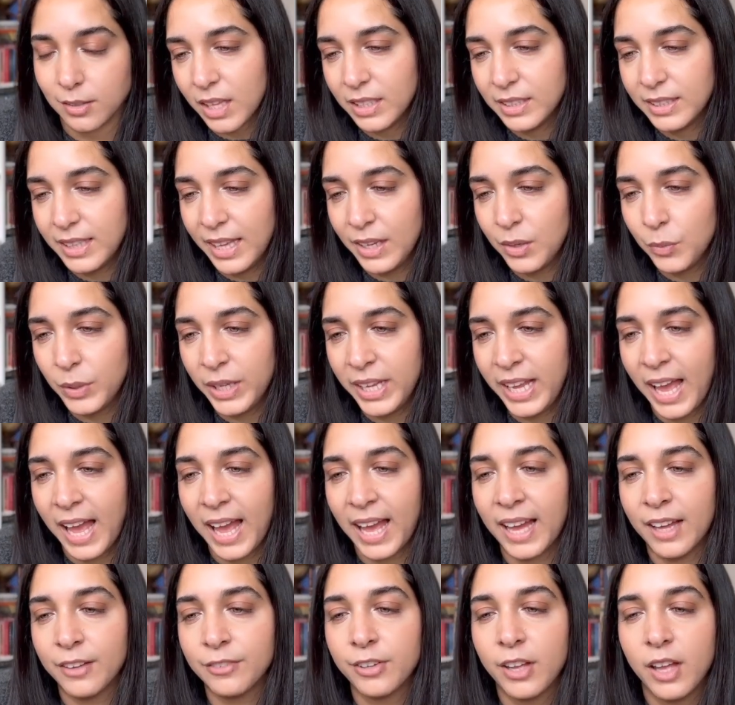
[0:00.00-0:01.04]
Then we
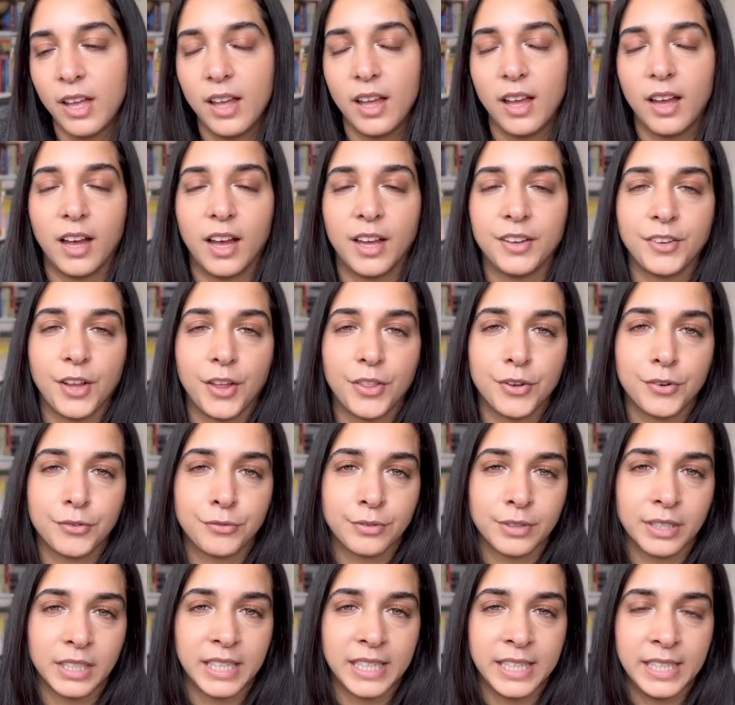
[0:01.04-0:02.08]
have another
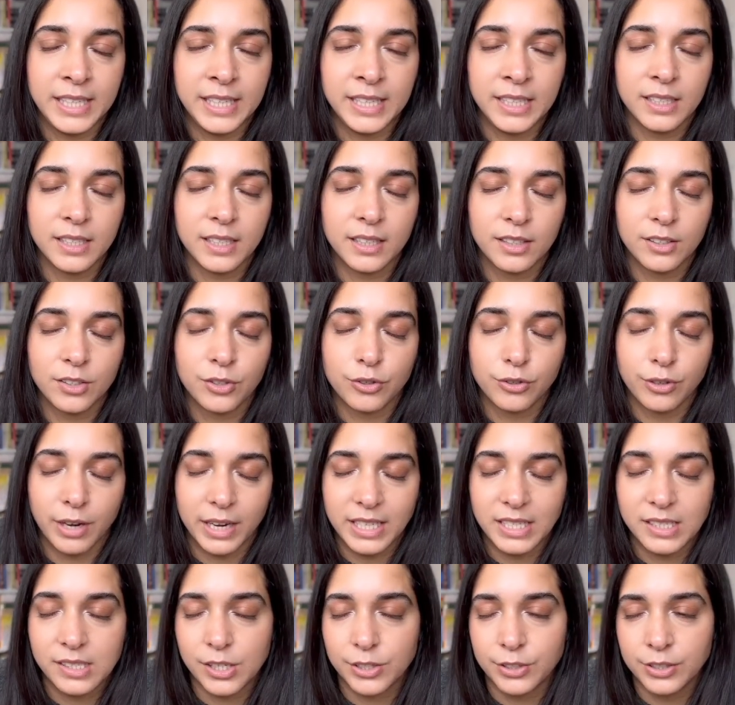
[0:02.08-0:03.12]
really great
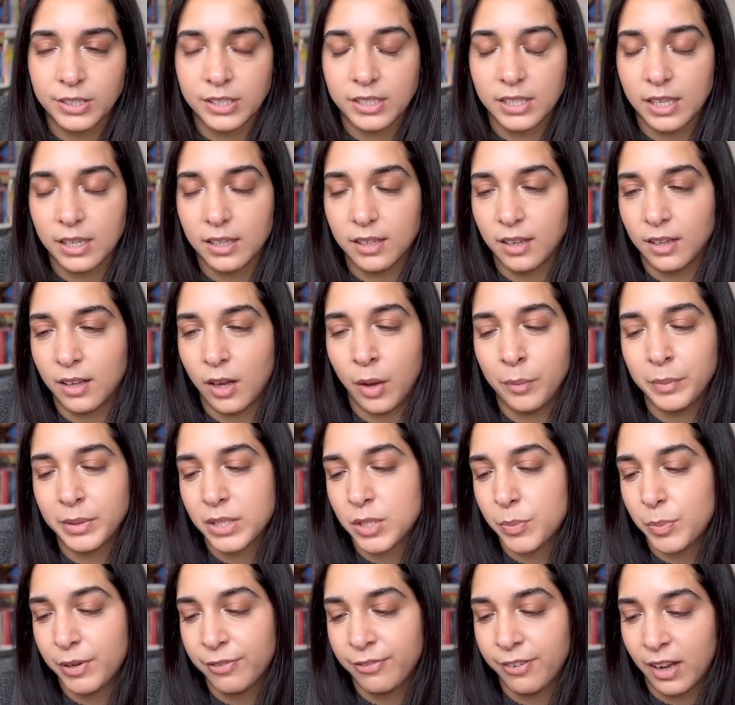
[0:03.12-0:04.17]
series that, I mean, to
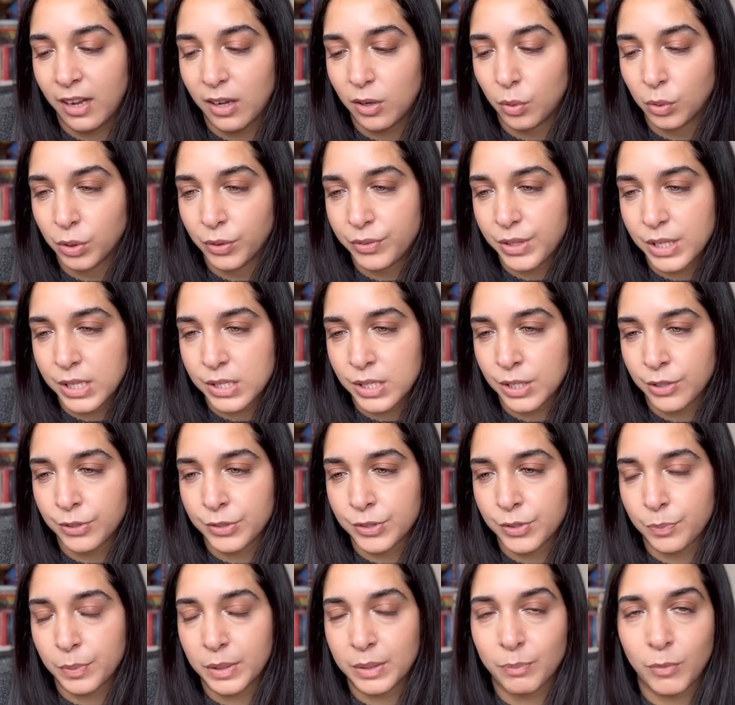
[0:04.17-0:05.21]
be fair, all of these series have
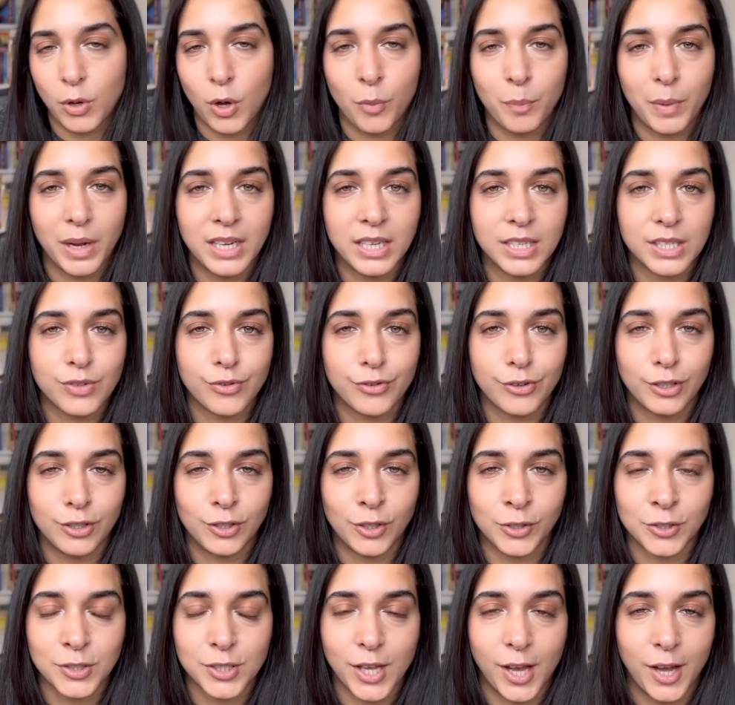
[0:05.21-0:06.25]
been on my list for a
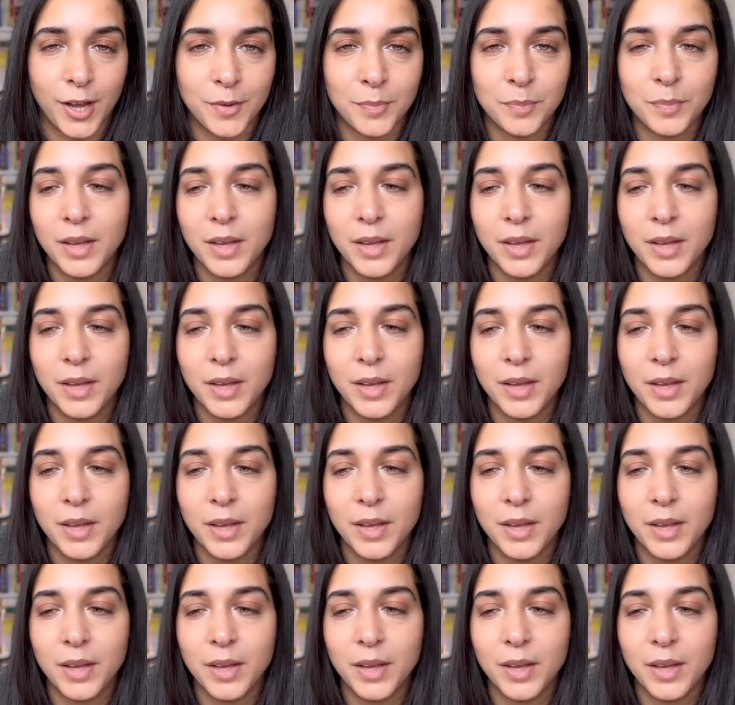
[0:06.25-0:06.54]
long time,